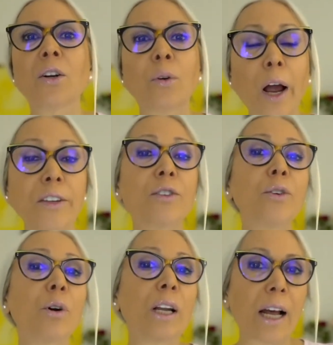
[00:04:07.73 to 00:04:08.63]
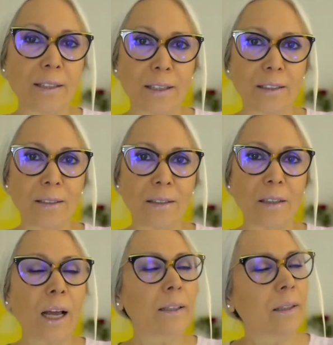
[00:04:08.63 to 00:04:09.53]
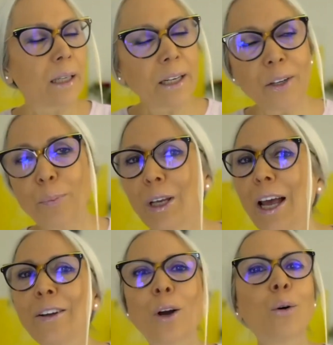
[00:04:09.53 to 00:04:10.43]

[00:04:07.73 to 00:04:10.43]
Write your lessons and let it be an